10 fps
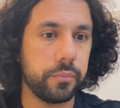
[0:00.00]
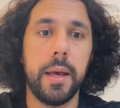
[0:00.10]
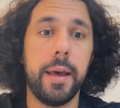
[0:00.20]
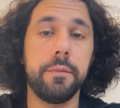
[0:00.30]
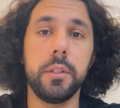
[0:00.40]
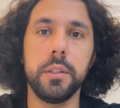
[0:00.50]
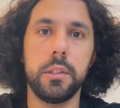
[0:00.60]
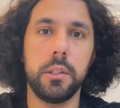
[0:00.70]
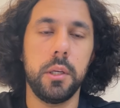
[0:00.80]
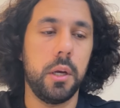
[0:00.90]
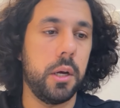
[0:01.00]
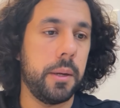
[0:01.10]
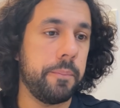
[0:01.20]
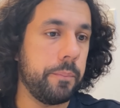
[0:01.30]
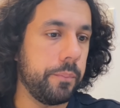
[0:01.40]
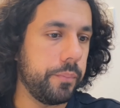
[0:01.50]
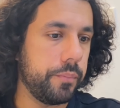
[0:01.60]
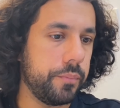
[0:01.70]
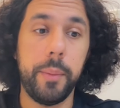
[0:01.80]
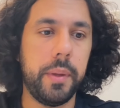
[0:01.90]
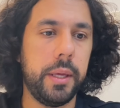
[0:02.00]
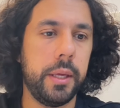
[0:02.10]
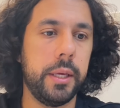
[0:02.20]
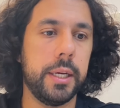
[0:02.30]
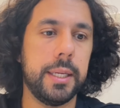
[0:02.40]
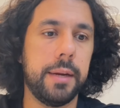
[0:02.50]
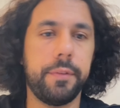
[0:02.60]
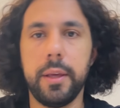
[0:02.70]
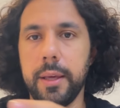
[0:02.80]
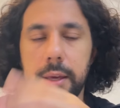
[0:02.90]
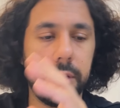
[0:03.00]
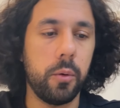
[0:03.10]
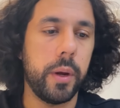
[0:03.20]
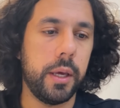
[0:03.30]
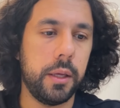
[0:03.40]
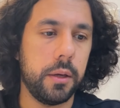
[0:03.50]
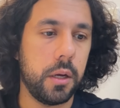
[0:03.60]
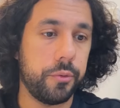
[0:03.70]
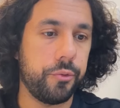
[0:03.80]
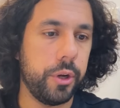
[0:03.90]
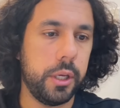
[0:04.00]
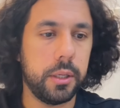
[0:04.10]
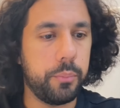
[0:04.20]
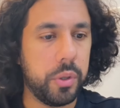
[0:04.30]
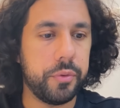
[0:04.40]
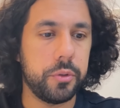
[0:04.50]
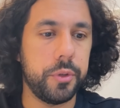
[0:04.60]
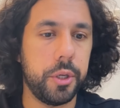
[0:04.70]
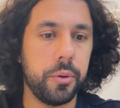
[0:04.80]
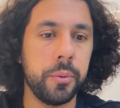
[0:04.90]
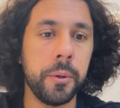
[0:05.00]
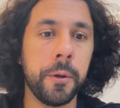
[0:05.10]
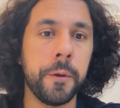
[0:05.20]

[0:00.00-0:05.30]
I have this freebie here that I've given away for free in a previous video,